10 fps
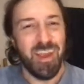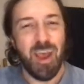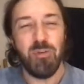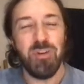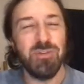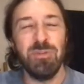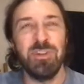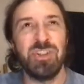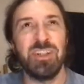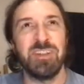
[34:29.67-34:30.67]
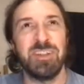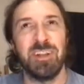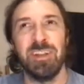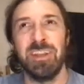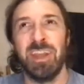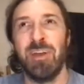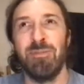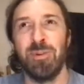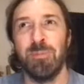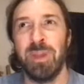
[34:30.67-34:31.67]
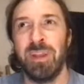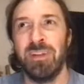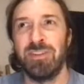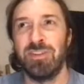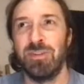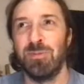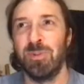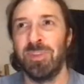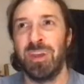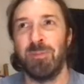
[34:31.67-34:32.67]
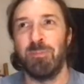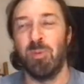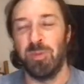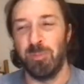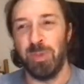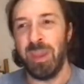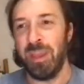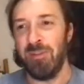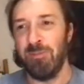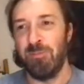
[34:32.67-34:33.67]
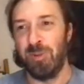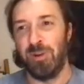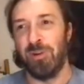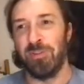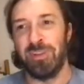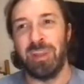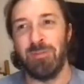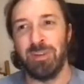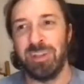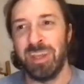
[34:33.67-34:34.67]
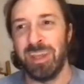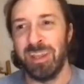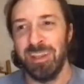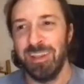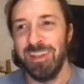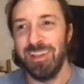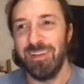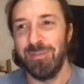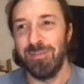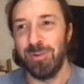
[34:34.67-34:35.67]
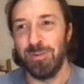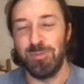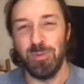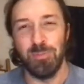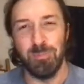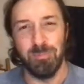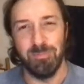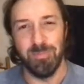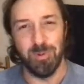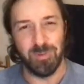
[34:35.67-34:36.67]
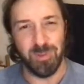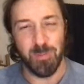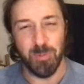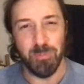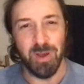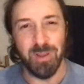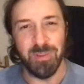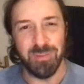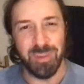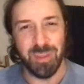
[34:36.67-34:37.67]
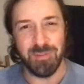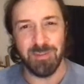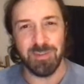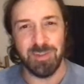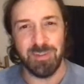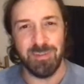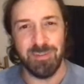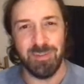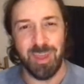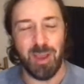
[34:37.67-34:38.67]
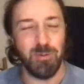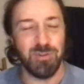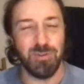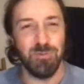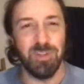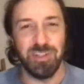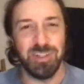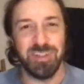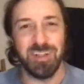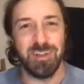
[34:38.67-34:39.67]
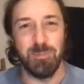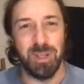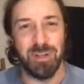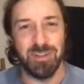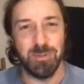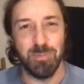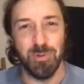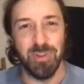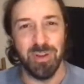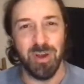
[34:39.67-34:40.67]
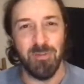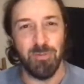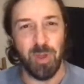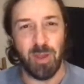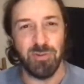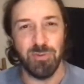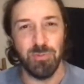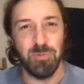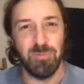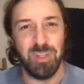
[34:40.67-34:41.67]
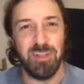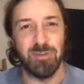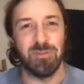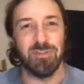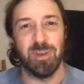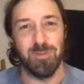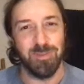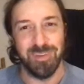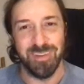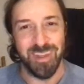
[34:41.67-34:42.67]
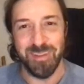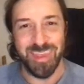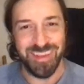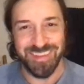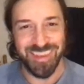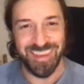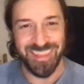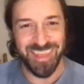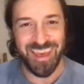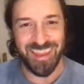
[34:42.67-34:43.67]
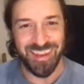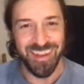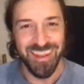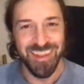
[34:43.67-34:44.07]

How did you logistically ever manage to, with the band rehearsing every day for a couple months, just how'd you logistically manage to pull that off? How'd you feed yourselves and things like that?